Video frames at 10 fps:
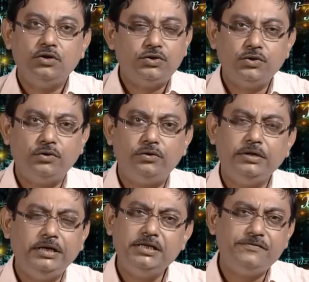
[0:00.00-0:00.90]
So
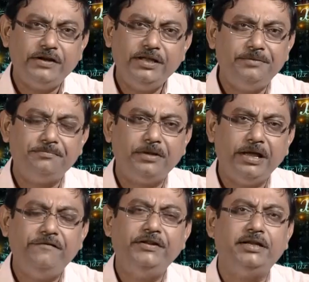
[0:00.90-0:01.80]
it is very
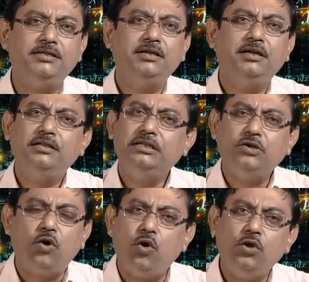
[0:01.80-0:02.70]
evident
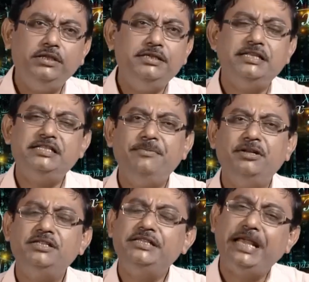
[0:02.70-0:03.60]
that all these
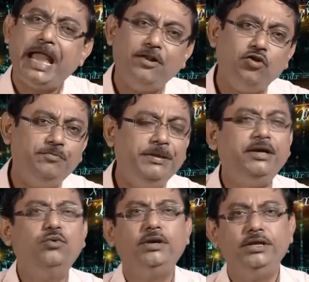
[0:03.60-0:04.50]
estimators cannot be
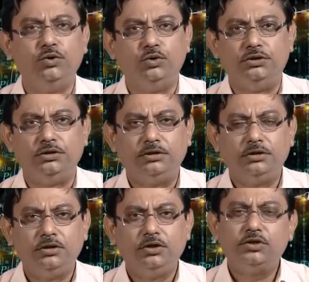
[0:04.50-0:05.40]
equally good.
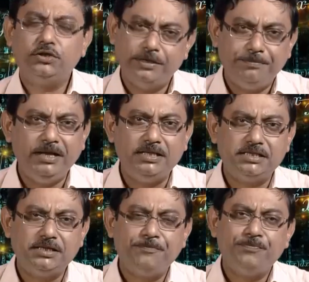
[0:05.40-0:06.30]
So that
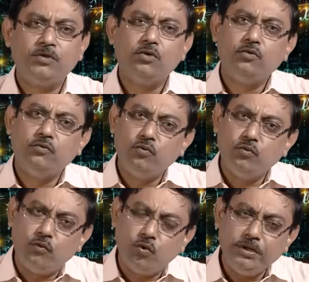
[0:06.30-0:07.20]
means
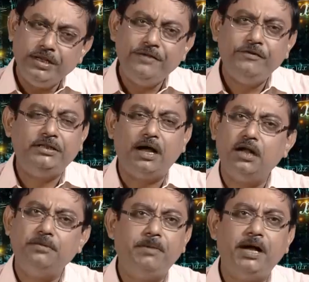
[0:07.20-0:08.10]
only with
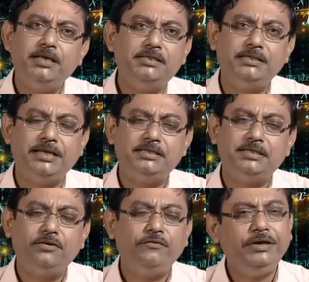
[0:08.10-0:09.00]

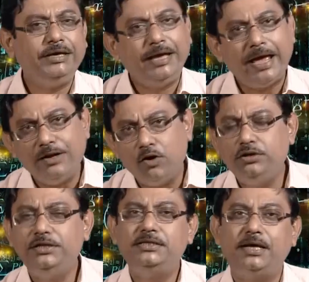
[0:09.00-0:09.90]
unbiasedness we
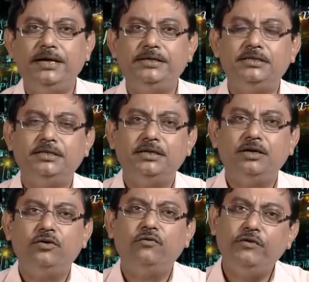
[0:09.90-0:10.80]
cannot decide
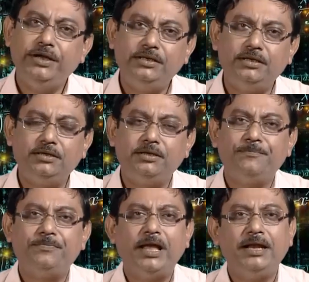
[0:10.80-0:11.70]
whether
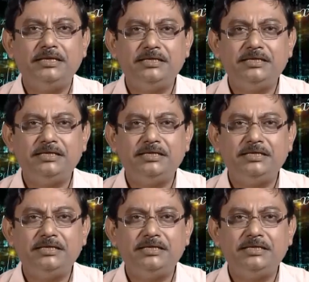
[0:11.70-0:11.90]
an